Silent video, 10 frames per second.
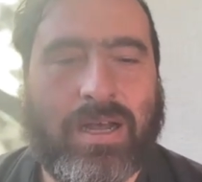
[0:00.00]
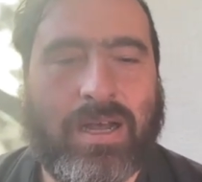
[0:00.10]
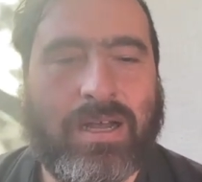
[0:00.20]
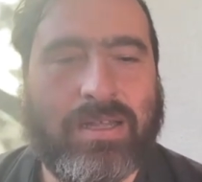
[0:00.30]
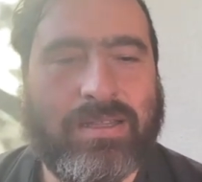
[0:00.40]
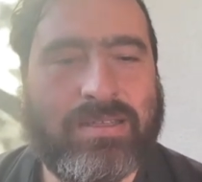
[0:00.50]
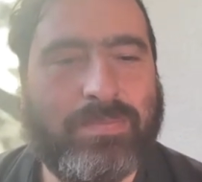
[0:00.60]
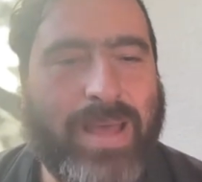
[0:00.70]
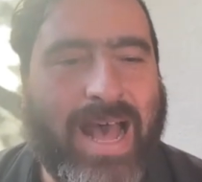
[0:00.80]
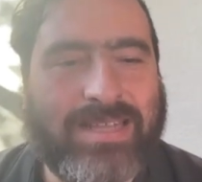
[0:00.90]
Uh,
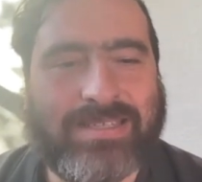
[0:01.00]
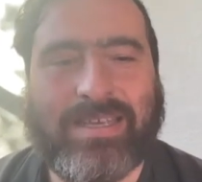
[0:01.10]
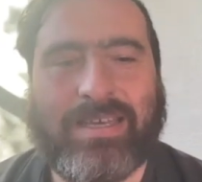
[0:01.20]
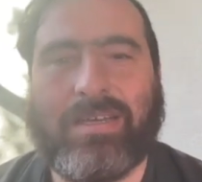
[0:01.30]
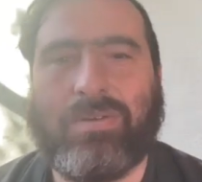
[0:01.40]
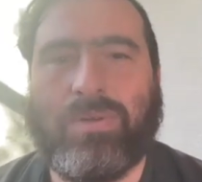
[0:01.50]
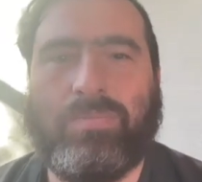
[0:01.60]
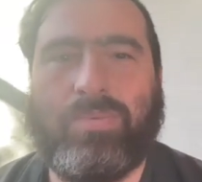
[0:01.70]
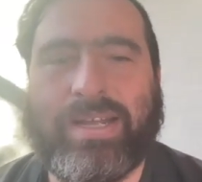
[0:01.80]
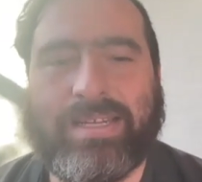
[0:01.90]
this basket
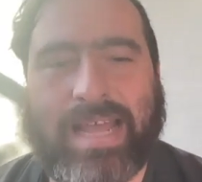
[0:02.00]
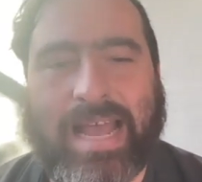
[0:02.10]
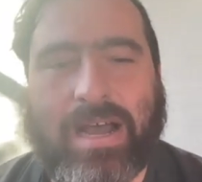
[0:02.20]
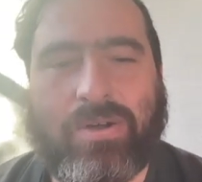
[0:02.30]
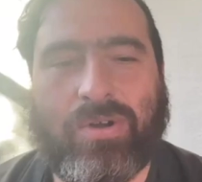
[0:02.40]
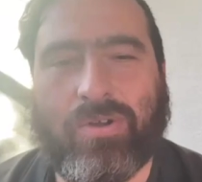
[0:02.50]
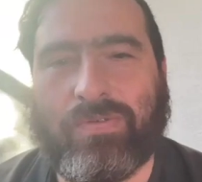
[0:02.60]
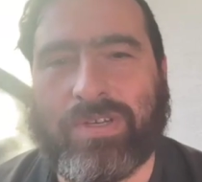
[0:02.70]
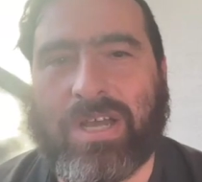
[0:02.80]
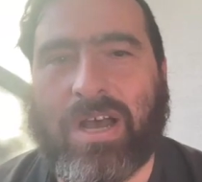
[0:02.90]
will break down
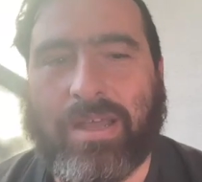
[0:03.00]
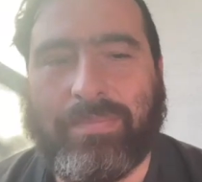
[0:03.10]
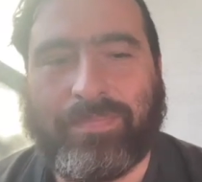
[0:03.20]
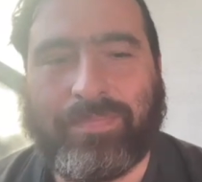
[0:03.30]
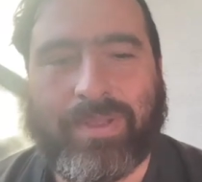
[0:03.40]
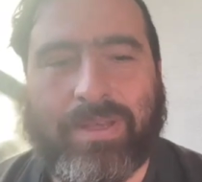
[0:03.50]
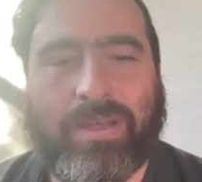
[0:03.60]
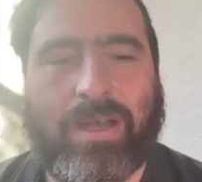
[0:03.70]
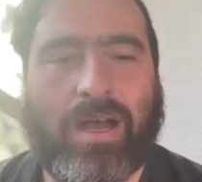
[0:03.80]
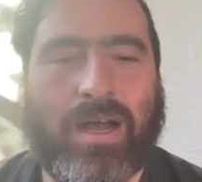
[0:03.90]
over time.
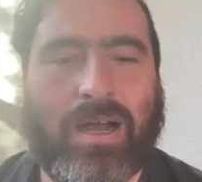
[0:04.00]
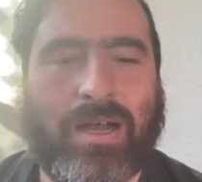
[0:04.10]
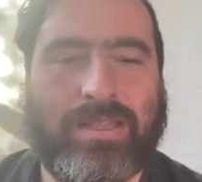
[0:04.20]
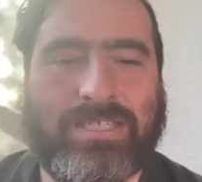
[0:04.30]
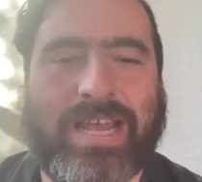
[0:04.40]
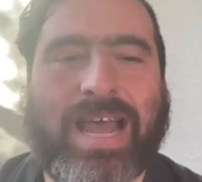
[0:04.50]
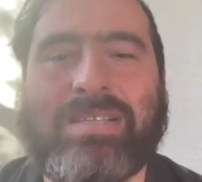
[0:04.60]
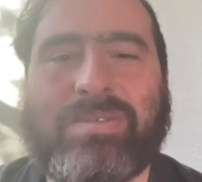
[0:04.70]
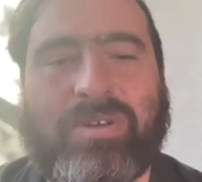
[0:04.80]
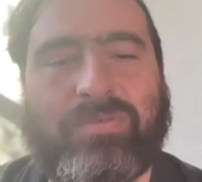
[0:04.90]
Uh, the
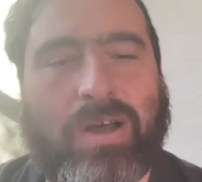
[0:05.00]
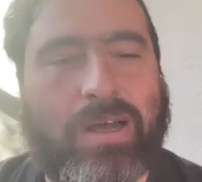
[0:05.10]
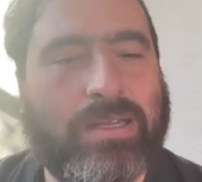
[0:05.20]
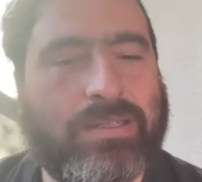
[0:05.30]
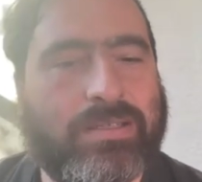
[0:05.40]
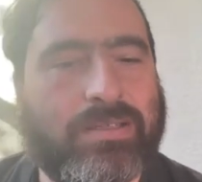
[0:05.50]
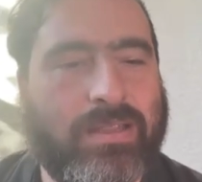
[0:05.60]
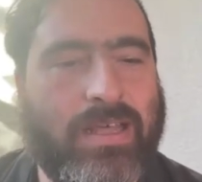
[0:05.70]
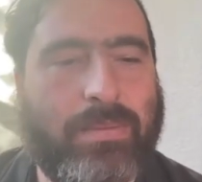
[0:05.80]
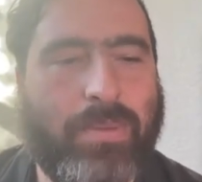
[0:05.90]
jasmine vines
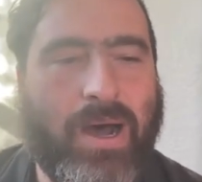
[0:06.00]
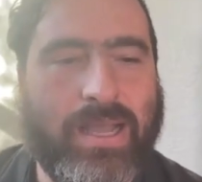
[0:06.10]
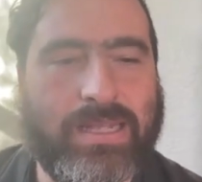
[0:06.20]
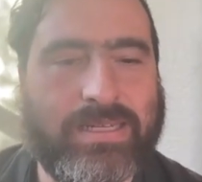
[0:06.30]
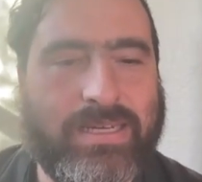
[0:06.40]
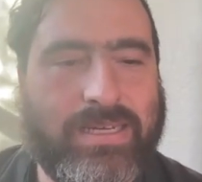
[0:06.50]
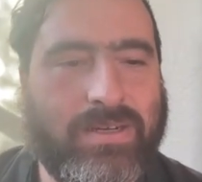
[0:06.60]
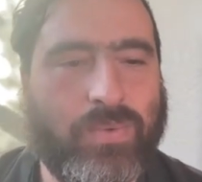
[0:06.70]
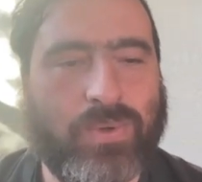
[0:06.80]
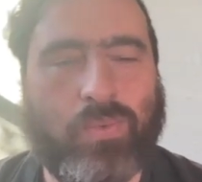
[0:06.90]
that bind
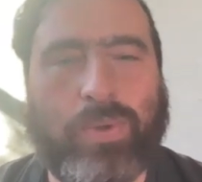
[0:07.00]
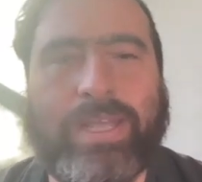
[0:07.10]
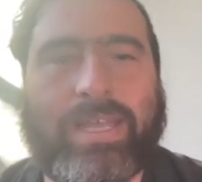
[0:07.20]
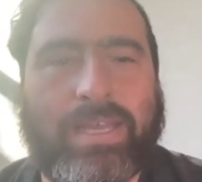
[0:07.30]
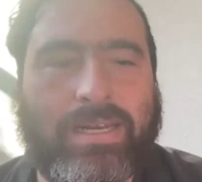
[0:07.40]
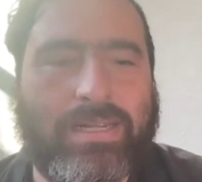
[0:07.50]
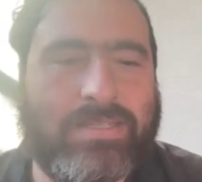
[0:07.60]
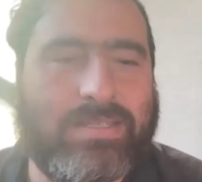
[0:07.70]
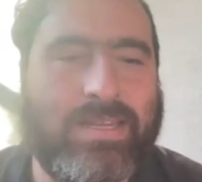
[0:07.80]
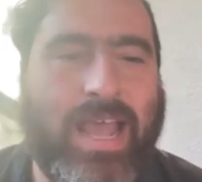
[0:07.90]
it will weaken
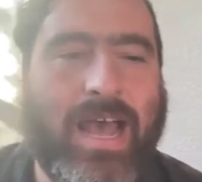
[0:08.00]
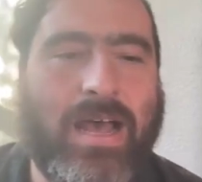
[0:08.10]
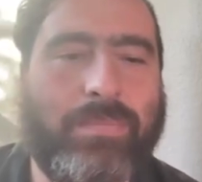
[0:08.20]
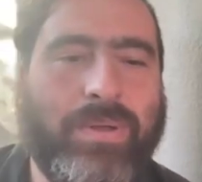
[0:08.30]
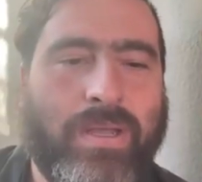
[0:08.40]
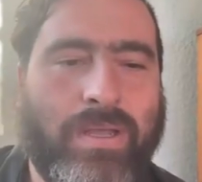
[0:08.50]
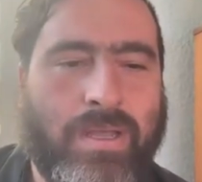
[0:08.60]
and snap.